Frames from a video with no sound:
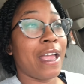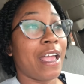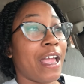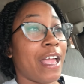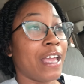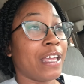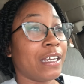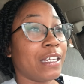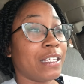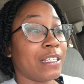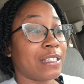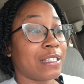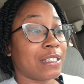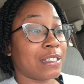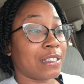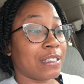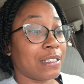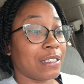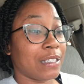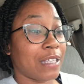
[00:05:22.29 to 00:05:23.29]
And it's
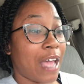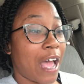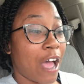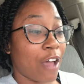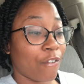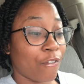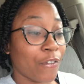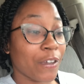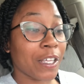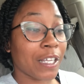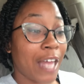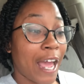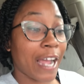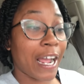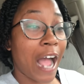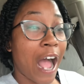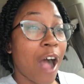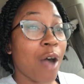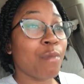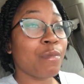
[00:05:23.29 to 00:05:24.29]
I feel like
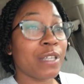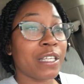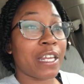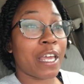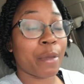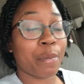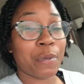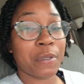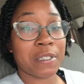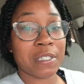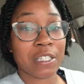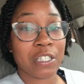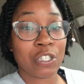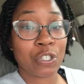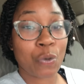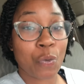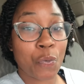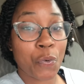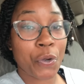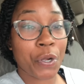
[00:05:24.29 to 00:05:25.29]
I'm in that
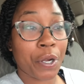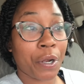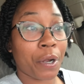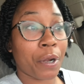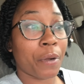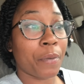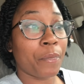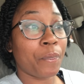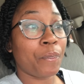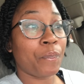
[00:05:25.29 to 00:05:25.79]
position where